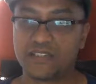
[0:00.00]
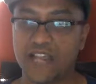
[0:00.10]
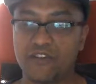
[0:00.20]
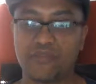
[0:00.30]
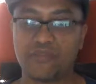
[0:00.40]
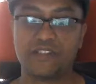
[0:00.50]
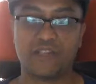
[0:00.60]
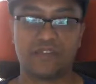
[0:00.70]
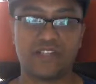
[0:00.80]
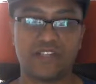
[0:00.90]
I heard
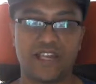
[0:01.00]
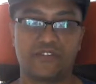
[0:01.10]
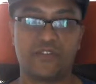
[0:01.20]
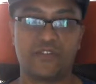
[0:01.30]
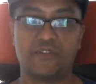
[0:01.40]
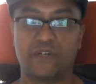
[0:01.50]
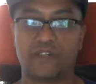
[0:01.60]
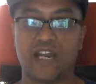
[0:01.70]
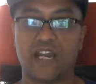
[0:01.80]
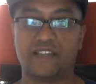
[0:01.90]
Presupper say truth is
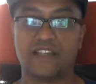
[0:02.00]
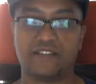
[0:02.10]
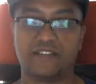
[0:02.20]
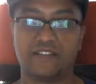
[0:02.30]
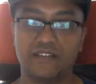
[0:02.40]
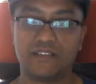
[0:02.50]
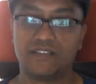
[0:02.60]
whatever God says,